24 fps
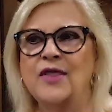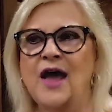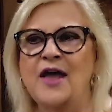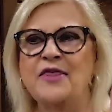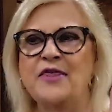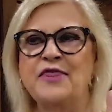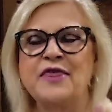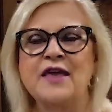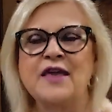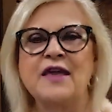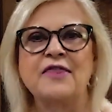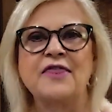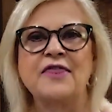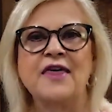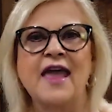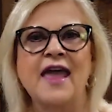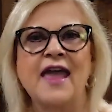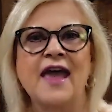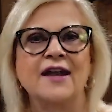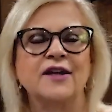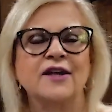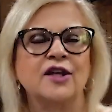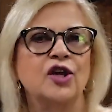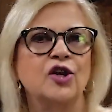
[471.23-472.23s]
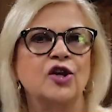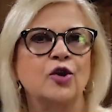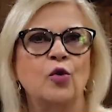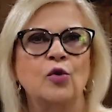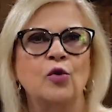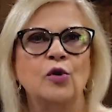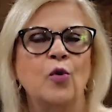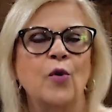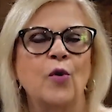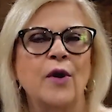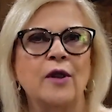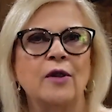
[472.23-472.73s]
I think they had
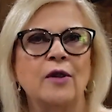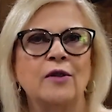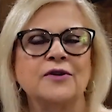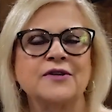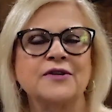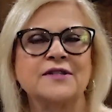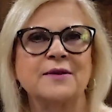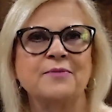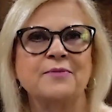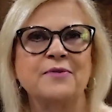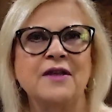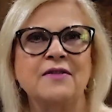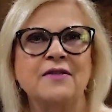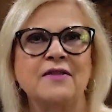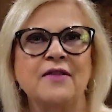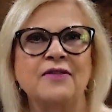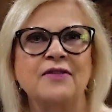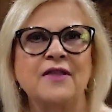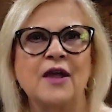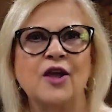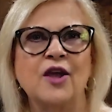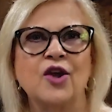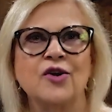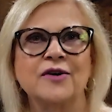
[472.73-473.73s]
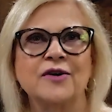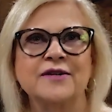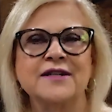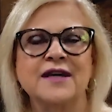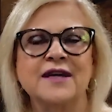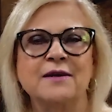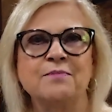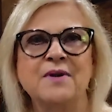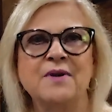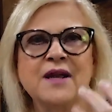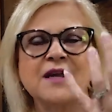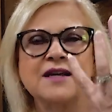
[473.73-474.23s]
canola oil or something that they cooked
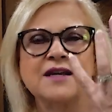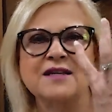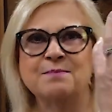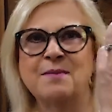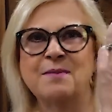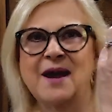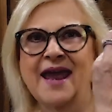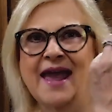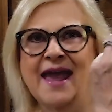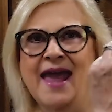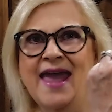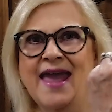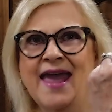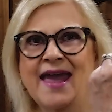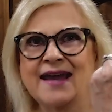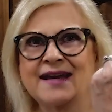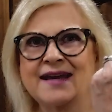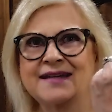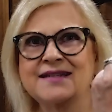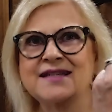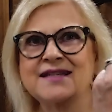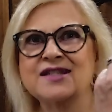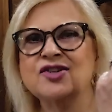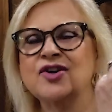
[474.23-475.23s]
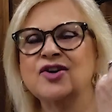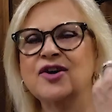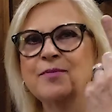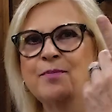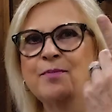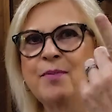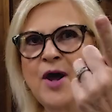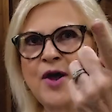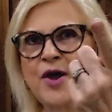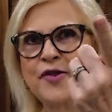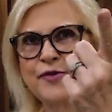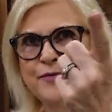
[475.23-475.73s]
in because my hands started
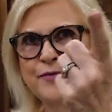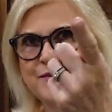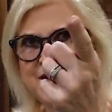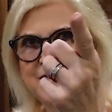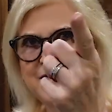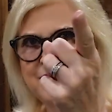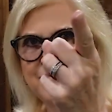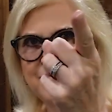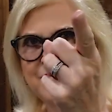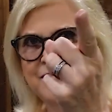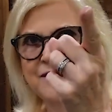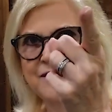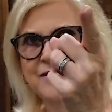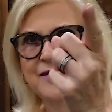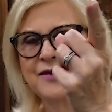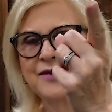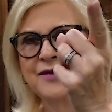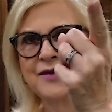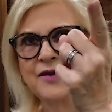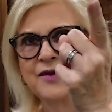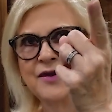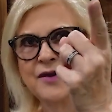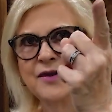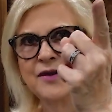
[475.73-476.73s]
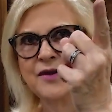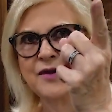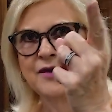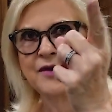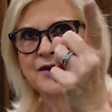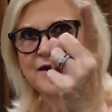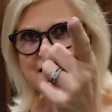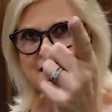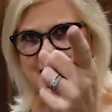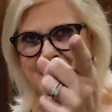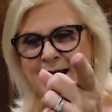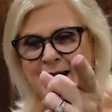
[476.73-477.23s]
bothering me. Oh,
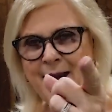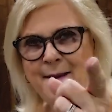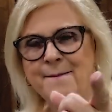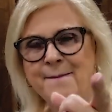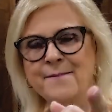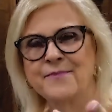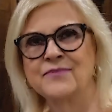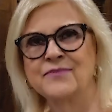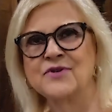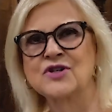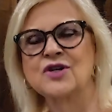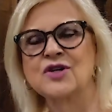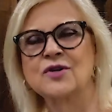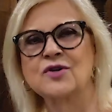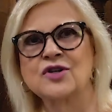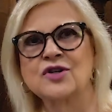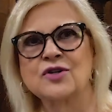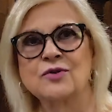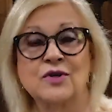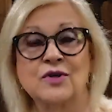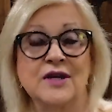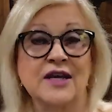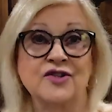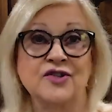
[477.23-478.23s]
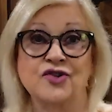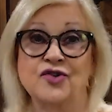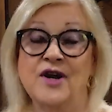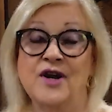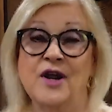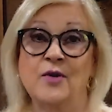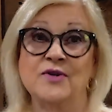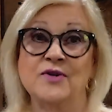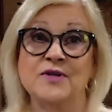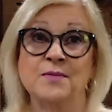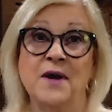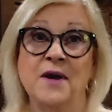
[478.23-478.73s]
really? Yep.
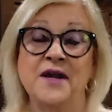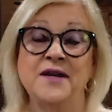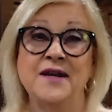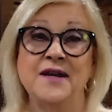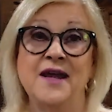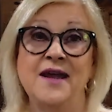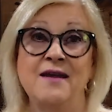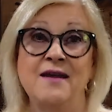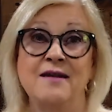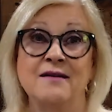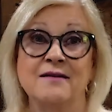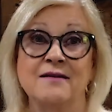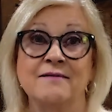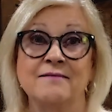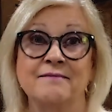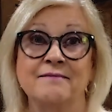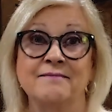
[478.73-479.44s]
Yesterday was Monday. Yeah,